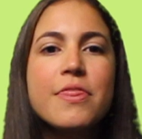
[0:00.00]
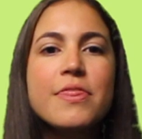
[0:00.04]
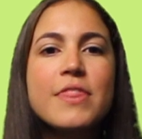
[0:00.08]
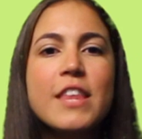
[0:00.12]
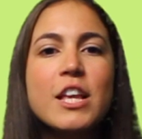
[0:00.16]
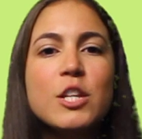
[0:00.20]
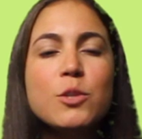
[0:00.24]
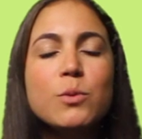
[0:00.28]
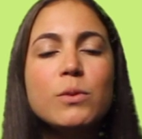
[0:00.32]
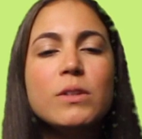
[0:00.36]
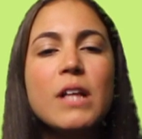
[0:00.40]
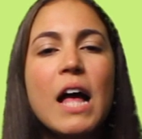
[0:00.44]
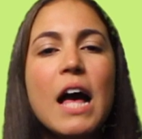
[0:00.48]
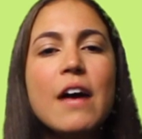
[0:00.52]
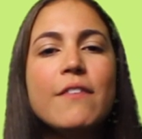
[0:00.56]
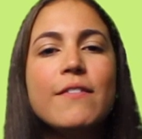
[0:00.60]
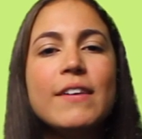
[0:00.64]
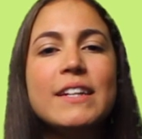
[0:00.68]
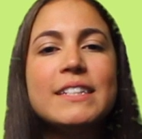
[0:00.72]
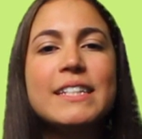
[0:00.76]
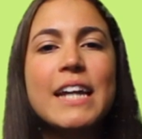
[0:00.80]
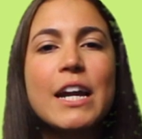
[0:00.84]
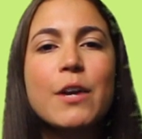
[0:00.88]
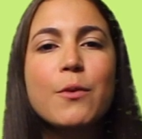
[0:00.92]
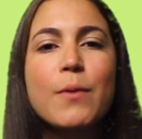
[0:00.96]
This will have
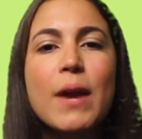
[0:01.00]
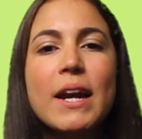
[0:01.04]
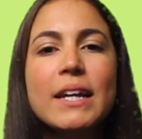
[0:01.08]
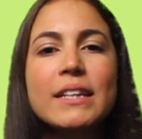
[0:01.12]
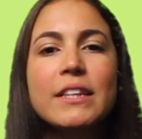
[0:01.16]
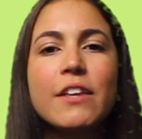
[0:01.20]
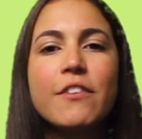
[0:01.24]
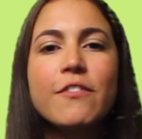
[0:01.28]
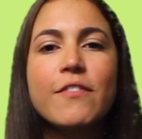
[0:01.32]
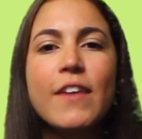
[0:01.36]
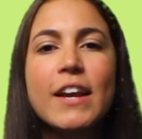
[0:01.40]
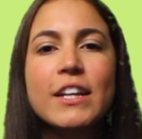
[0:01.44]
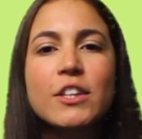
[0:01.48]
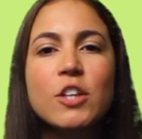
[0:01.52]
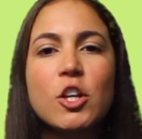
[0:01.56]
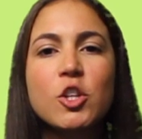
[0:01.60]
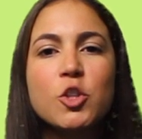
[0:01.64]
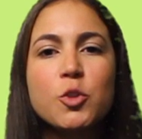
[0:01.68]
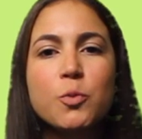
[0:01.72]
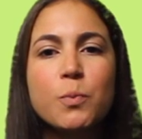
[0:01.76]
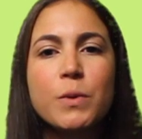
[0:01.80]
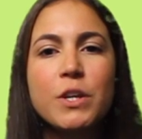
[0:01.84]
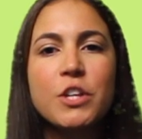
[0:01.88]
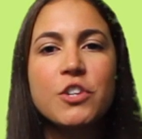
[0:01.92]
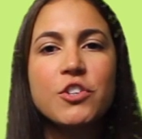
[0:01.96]
a direct effect
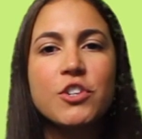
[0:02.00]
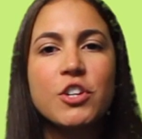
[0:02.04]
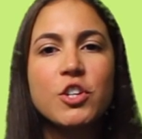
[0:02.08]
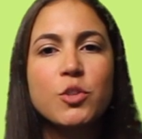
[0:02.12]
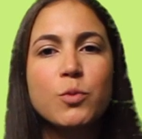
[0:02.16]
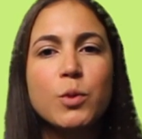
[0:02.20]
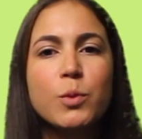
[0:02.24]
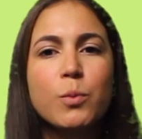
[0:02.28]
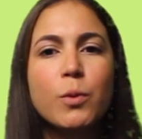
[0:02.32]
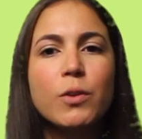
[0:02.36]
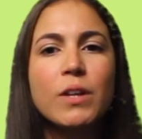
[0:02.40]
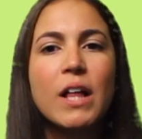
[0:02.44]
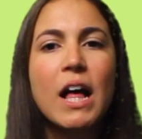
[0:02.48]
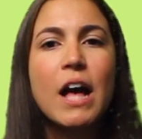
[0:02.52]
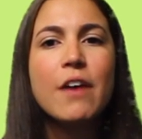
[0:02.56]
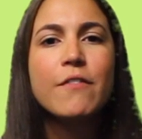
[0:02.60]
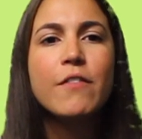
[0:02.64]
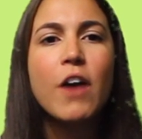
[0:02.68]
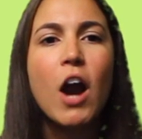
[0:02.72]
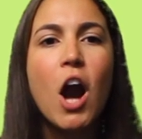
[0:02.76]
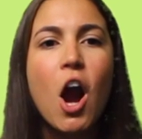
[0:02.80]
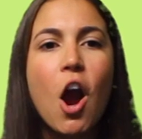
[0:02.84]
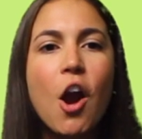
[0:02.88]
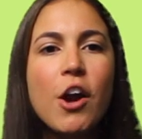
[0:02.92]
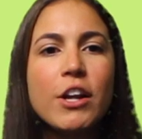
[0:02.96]
on species which will
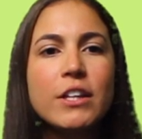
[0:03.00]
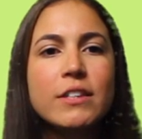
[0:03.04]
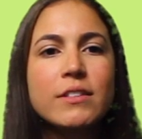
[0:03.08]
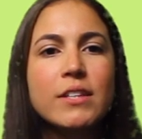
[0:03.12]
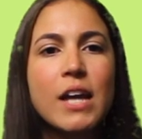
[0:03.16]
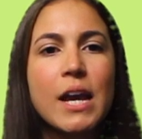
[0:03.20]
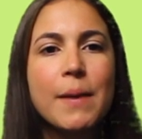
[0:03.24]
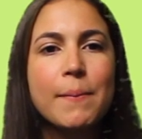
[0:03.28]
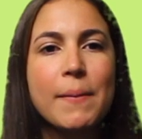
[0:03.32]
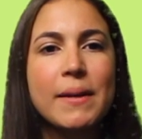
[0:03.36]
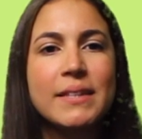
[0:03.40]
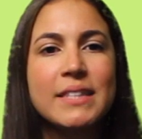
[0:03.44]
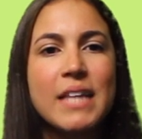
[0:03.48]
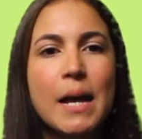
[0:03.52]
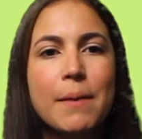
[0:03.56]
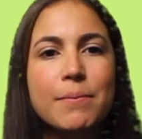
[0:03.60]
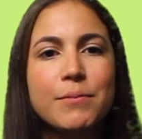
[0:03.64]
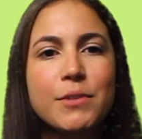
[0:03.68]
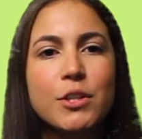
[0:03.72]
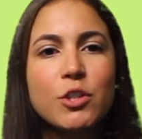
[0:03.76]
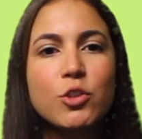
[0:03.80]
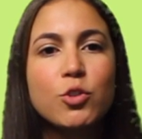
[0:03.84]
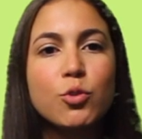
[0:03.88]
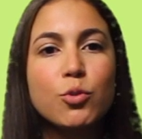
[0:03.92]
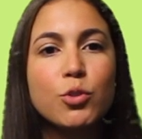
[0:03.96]
have a hard time
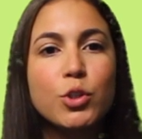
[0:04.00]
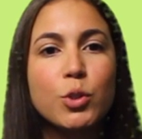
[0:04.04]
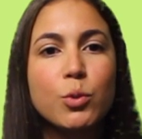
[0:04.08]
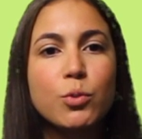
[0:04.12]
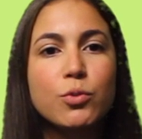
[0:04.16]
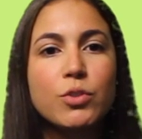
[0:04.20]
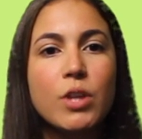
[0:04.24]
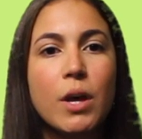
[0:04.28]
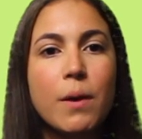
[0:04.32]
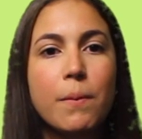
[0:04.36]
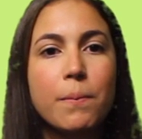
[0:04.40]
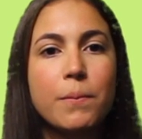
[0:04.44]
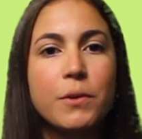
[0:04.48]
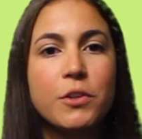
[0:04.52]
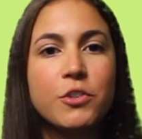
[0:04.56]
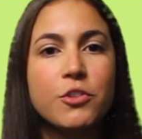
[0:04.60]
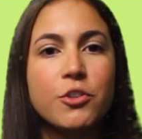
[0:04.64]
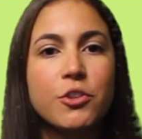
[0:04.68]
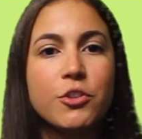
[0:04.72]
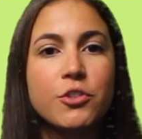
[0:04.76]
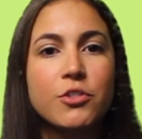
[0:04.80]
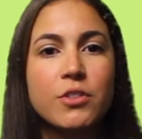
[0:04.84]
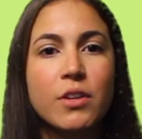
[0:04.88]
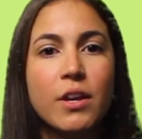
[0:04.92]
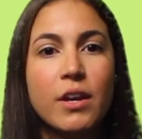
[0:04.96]
adapting to new
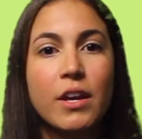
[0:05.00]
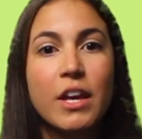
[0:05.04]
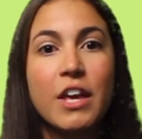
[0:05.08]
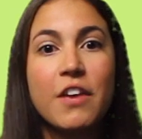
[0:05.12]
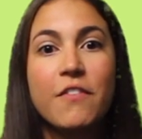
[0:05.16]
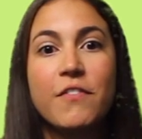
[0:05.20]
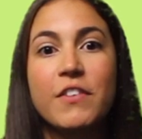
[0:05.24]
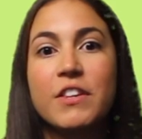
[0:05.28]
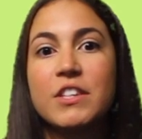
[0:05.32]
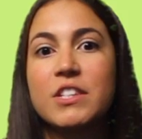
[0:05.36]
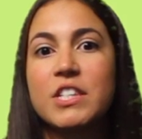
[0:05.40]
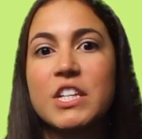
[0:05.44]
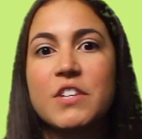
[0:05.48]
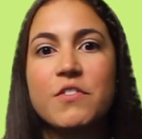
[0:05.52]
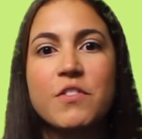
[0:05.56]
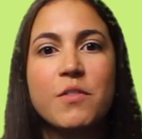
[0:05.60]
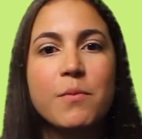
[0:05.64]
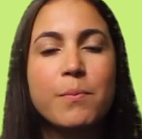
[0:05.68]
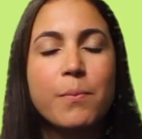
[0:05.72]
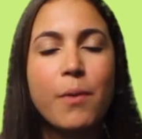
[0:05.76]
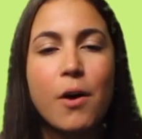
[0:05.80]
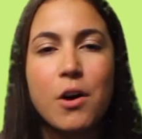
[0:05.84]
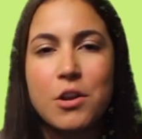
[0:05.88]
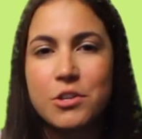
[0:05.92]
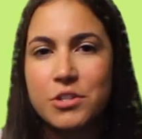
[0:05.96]
temperatures, if it's
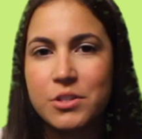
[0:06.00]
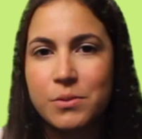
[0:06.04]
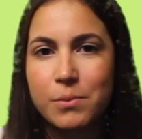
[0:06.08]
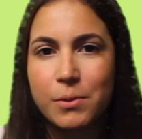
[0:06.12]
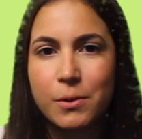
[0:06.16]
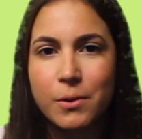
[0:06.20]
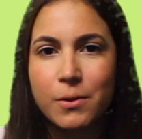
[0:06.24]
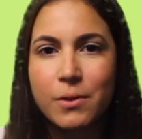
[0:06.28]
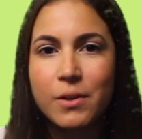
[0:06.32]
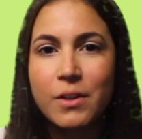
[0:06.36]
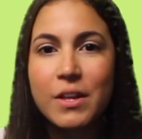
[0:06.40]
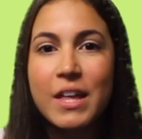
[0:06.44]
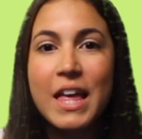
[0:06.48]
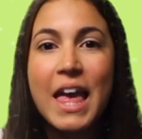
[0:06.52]
even possible.